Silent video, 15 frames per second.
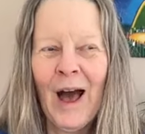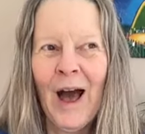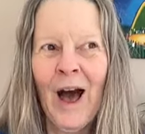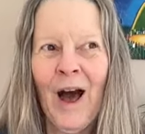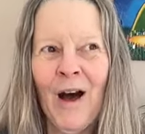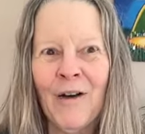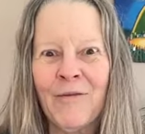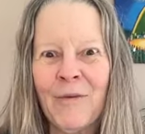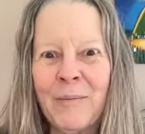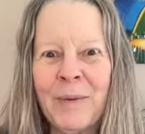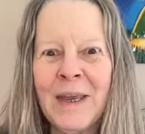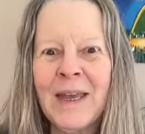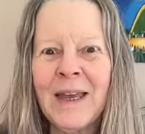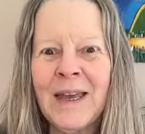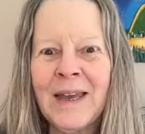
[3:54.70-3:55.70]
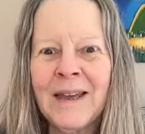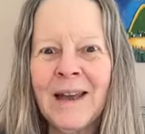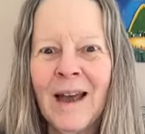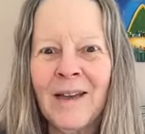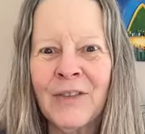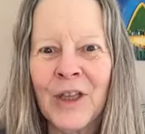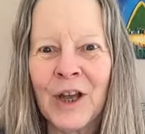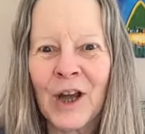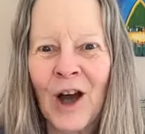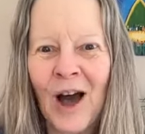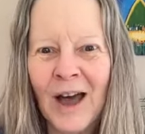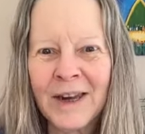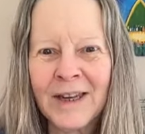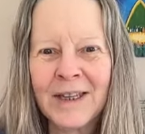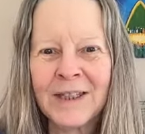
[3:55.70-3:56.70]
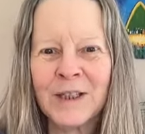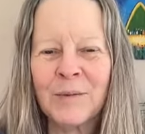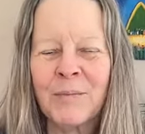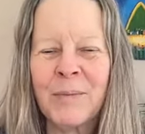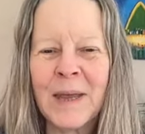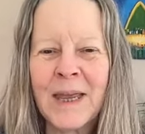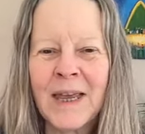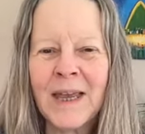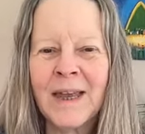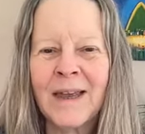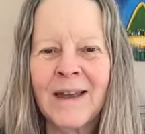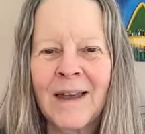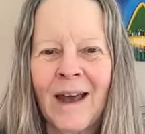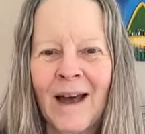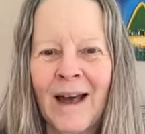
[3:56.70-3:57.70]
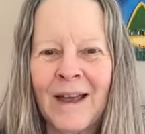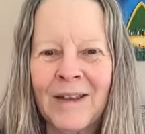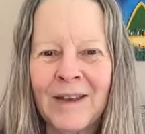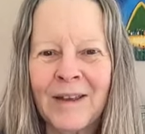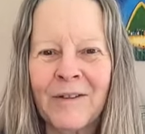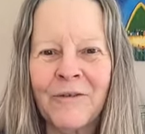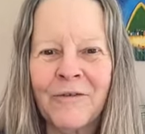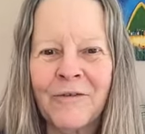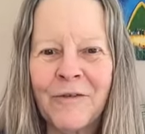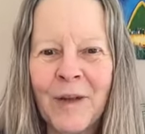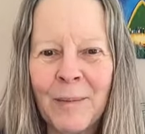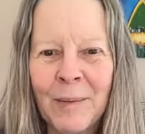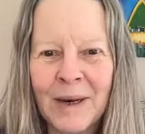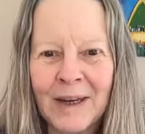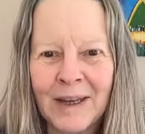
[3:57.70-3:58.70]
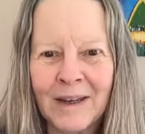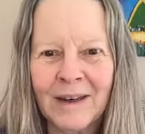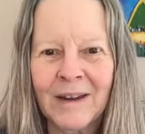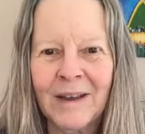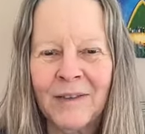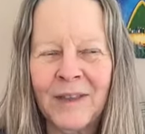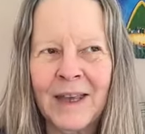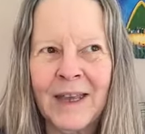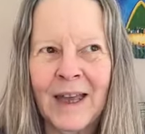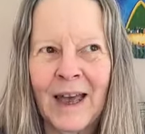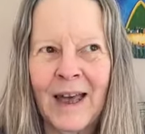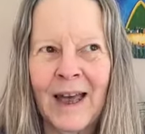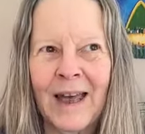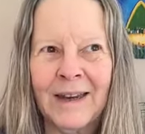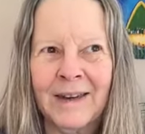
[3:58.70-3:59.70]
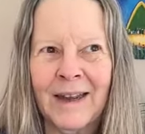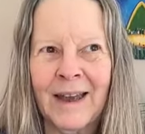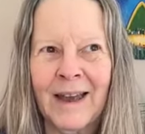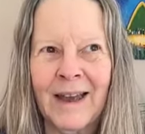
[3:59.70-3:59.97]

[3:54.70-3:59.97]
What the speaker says: of being the goddess, being a feminine, an